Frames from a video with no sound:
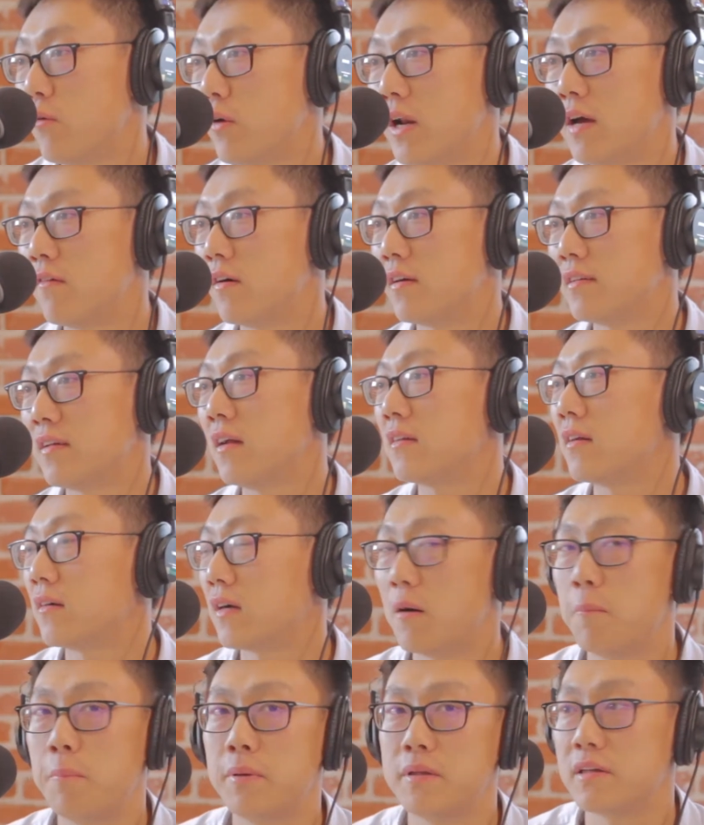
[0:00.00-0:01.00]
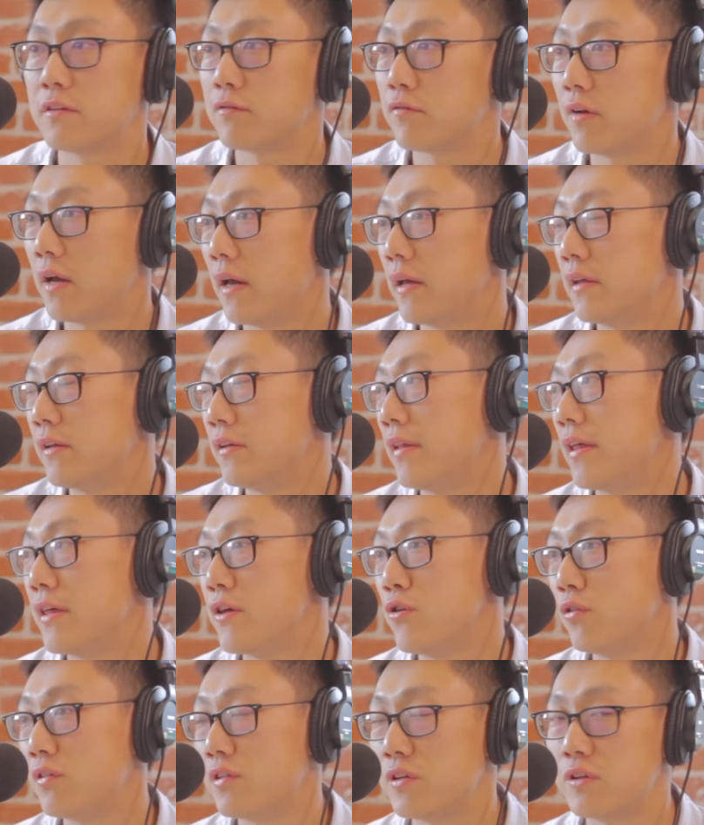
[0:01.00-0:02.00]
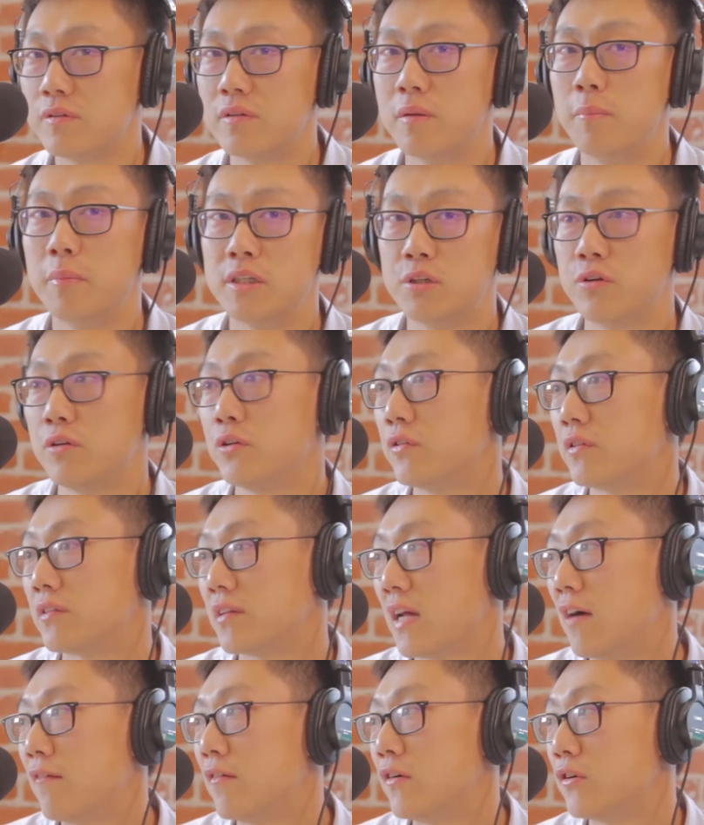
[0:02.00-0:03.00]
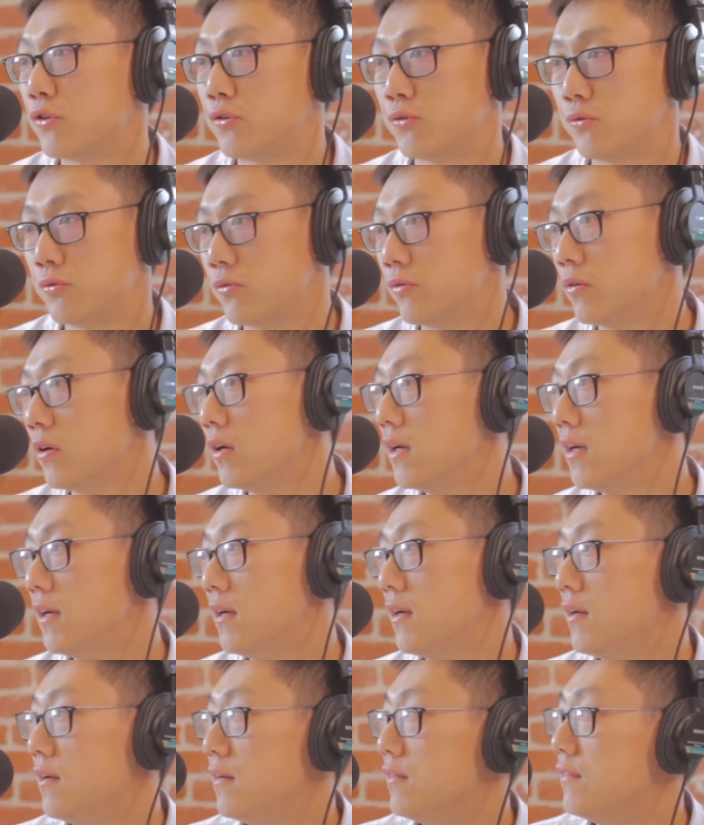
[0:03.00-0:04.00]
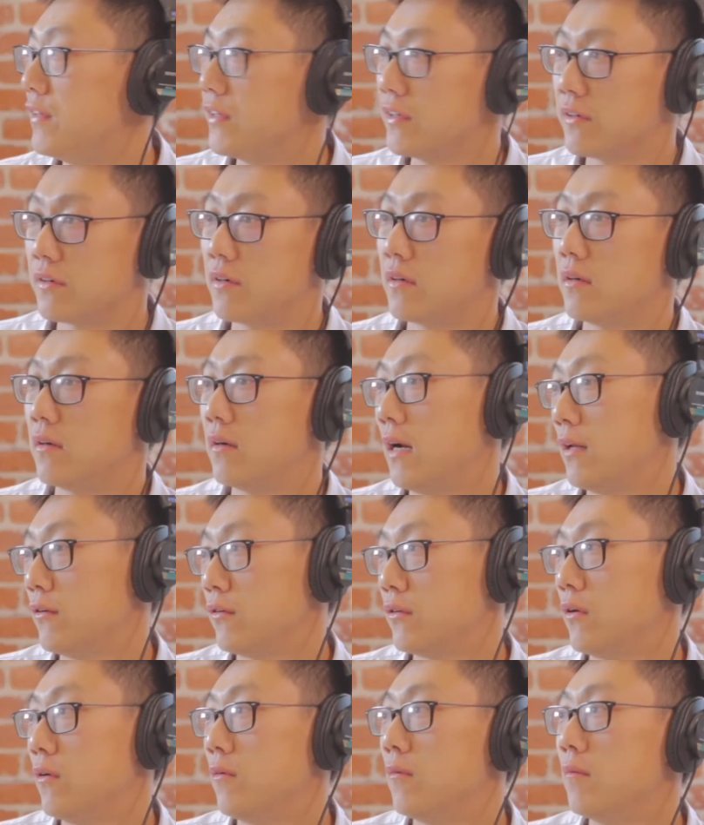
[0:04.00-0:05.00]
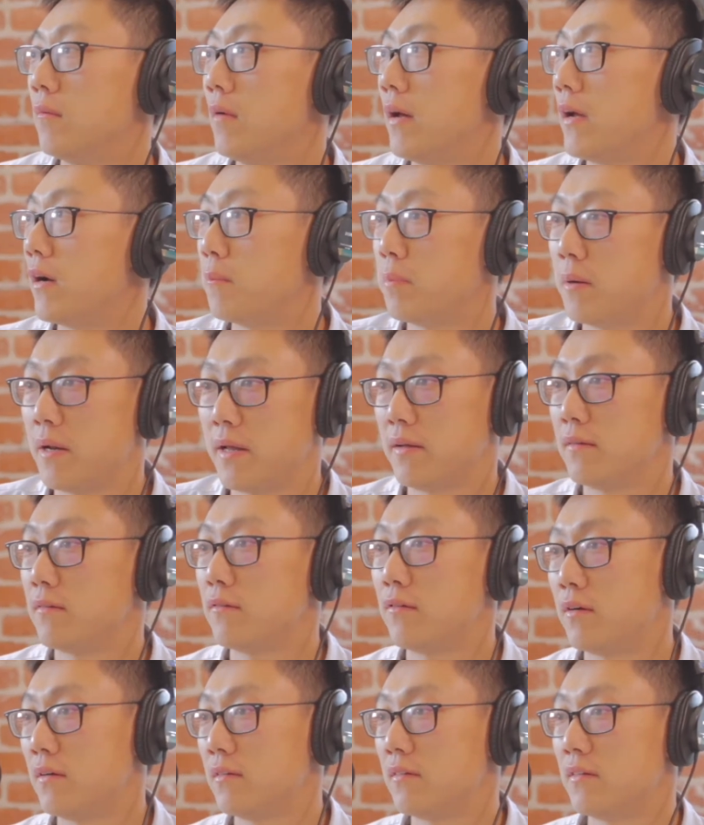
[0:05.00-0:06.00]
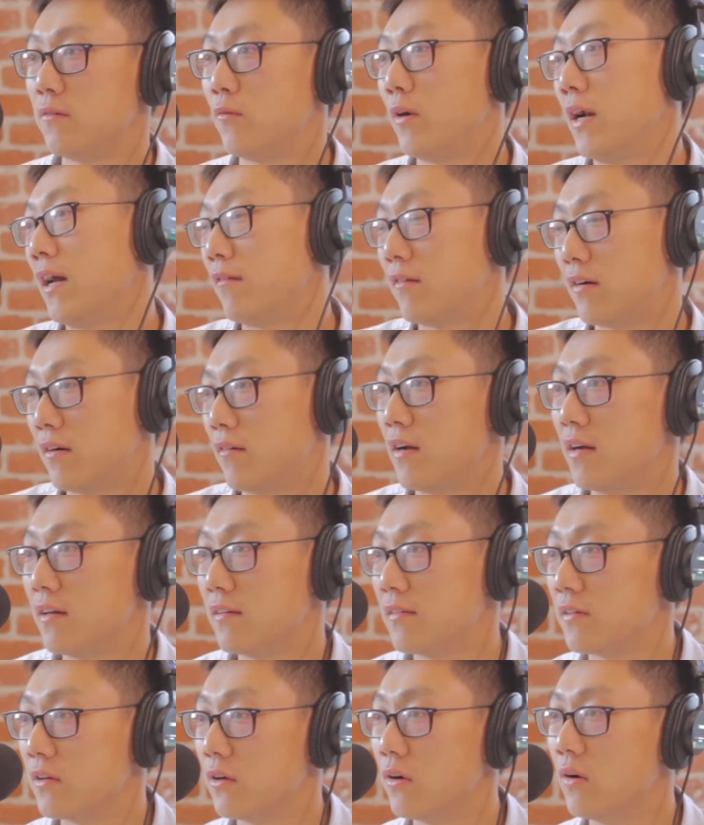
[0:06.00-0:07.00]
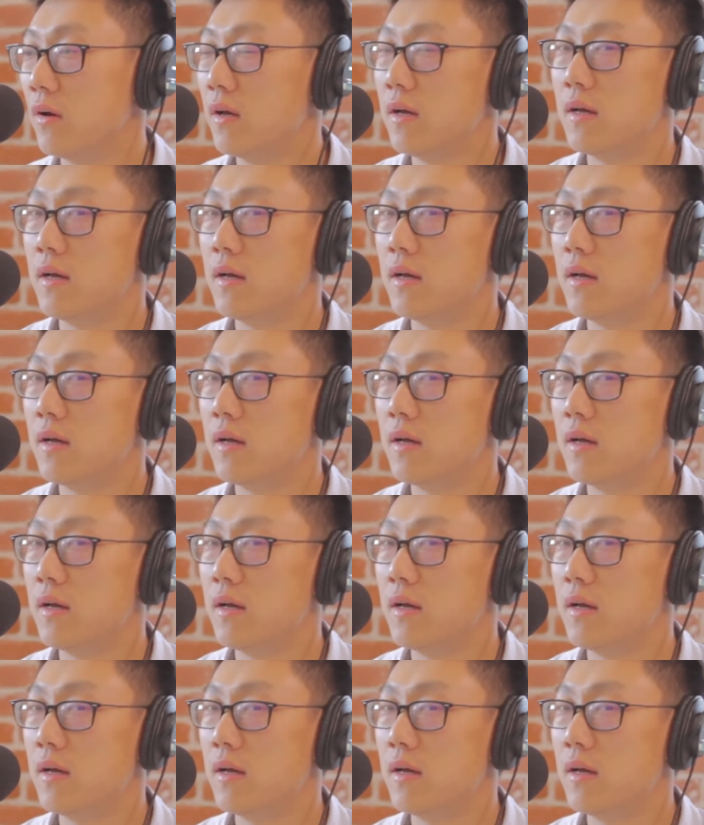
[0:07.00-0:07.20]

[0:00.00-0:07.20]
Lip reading: Whatever other companies, right? And they use the material you discover to their, I don't know, airplane or whatever, right? So.